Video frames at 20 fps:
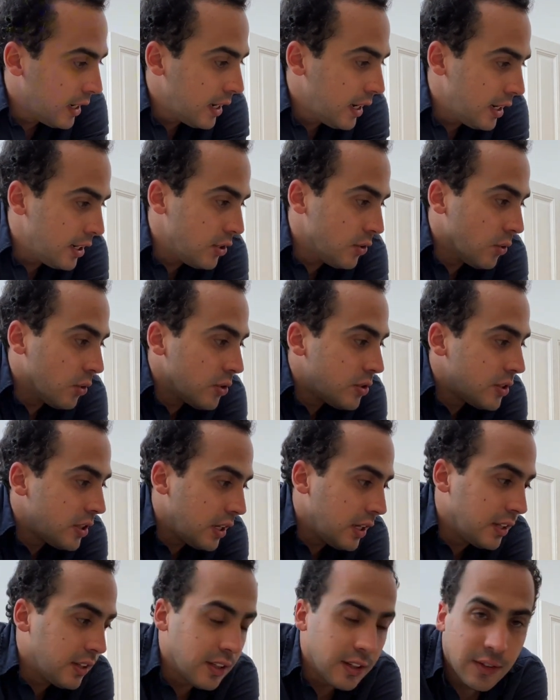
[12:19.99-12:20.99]
and you will see
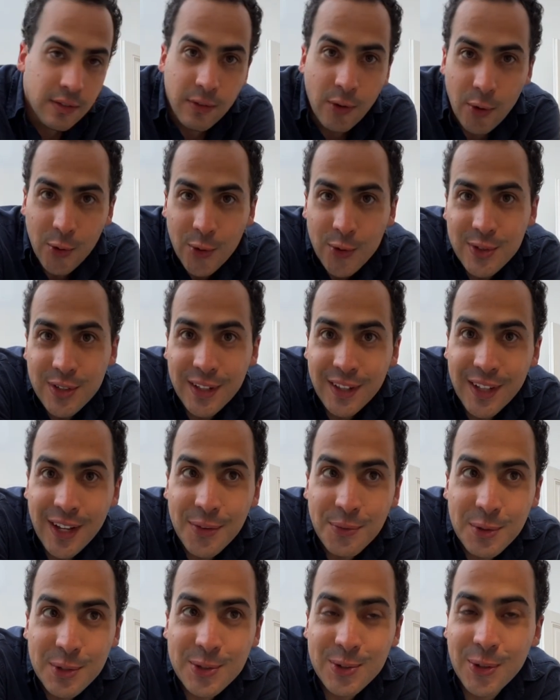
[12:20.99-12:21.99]
it in the photos and the
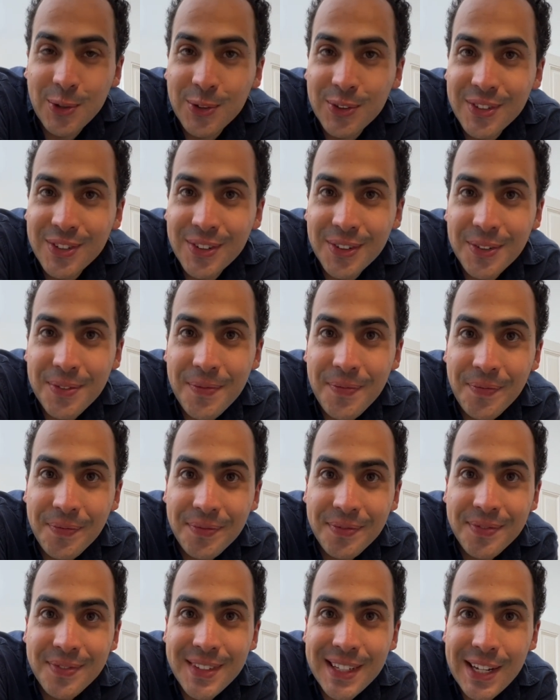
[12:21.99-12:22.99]
end result. So,
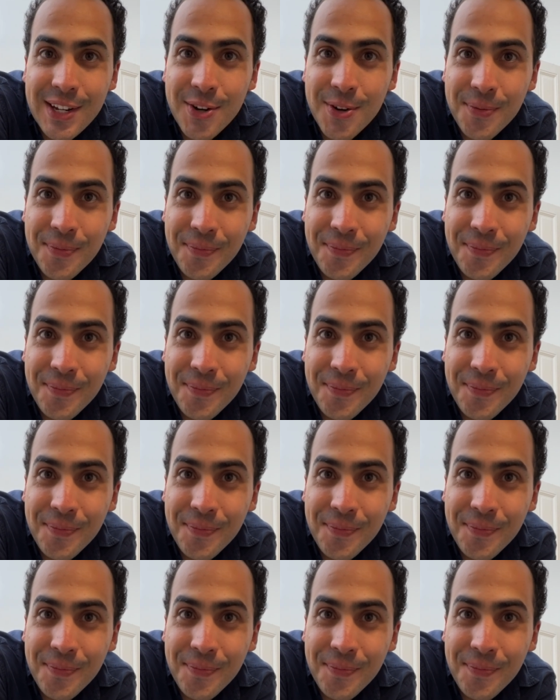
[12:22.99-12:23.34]
see you.